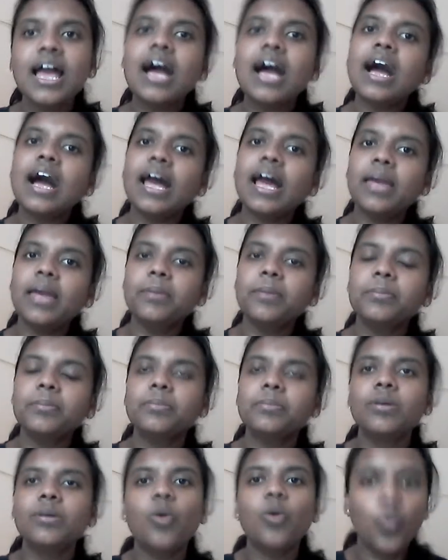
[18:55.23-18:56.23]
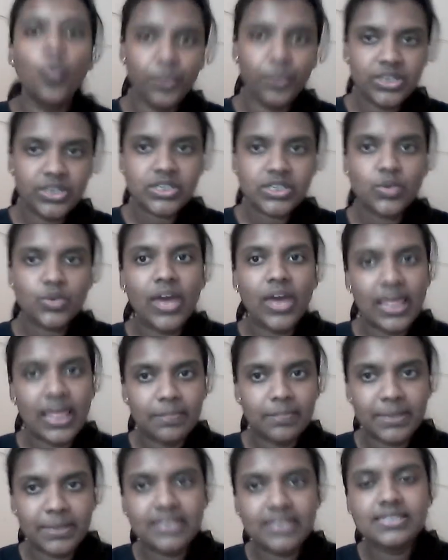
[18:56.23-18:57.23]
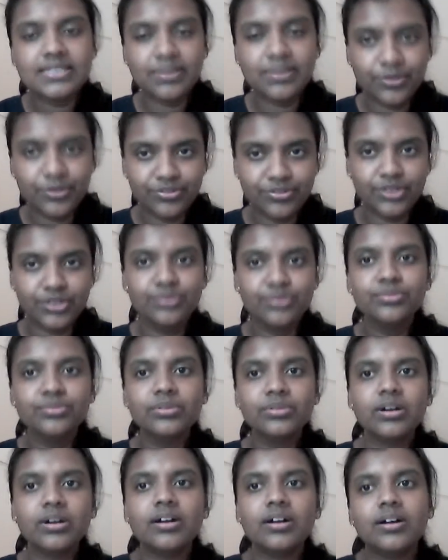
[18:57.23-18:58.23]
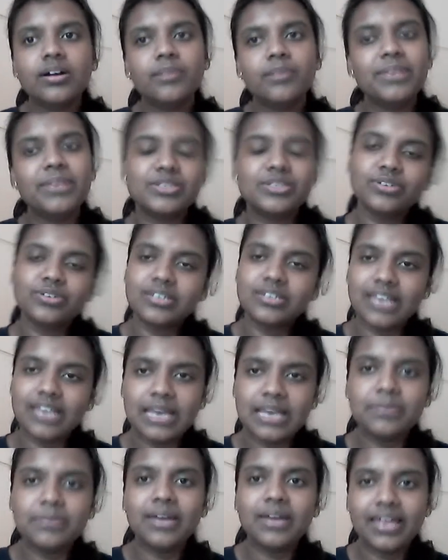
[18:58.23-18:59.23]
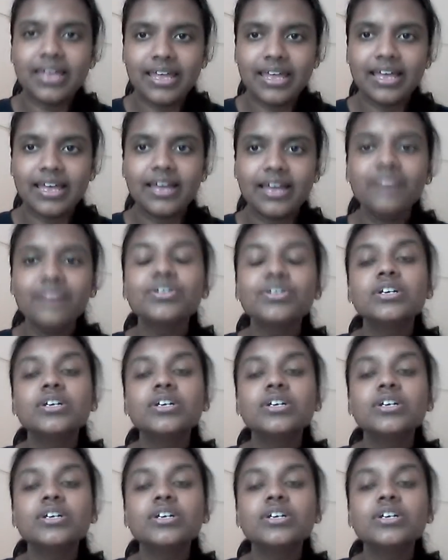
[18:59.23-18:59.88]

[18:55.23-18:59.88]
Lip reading: I'm open to helping some of you based on the time I have.